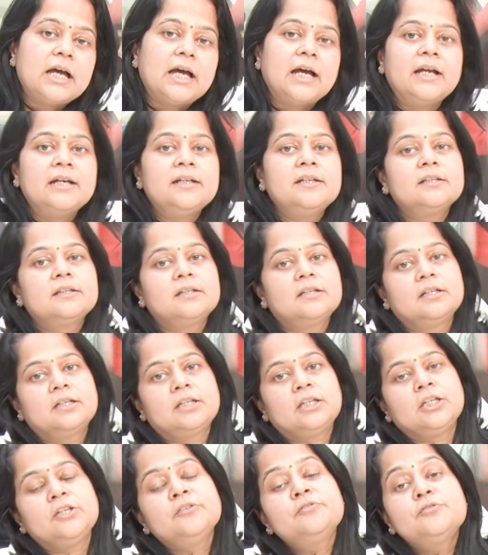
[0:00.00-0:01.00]
And
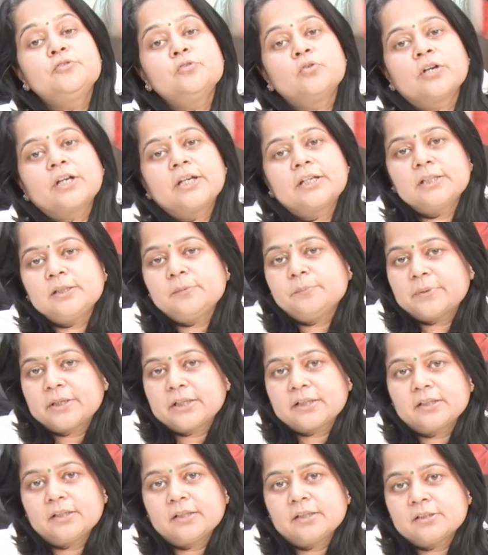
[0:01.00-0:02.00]
if you are getting
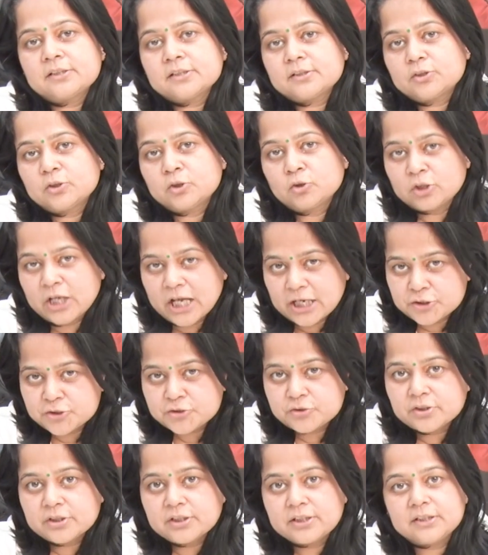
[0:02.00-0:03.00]
pregnant
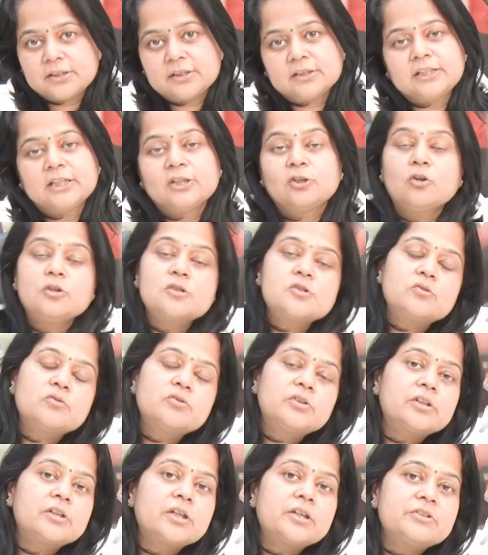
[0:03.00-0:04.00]
naturally, then
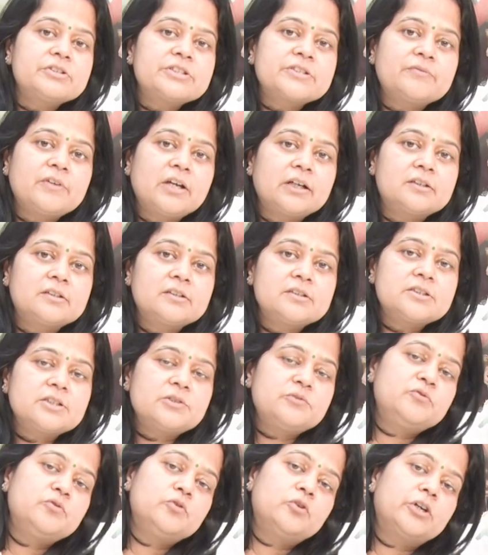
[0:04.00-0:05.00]
also there are risk factors.
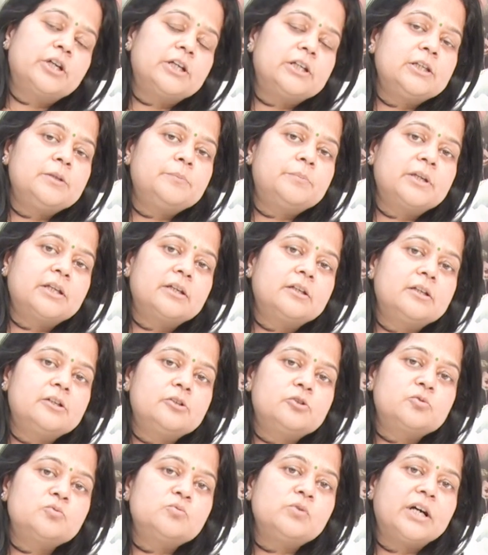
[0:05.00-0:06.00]
If you are getting
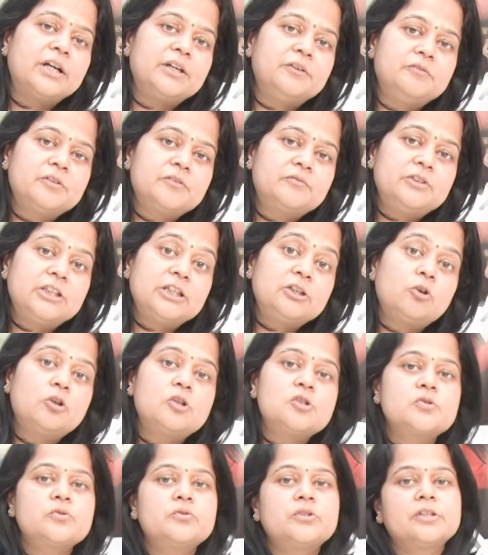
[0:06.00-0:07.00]
pregnant through IVF, then
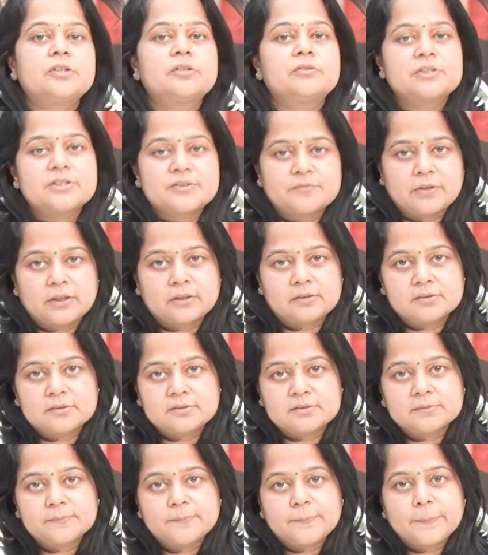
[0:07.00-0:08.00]
also there are risk
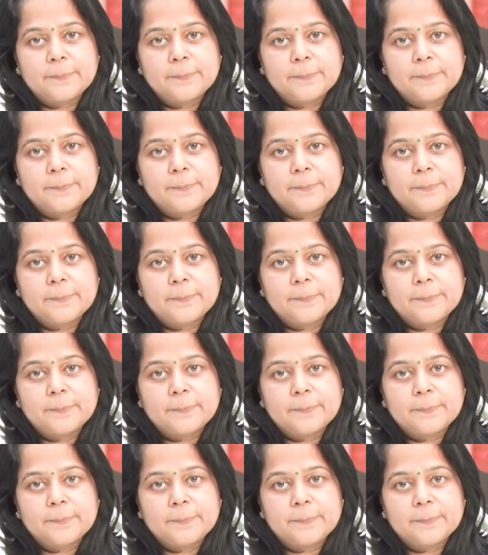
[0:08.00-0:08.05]
factors.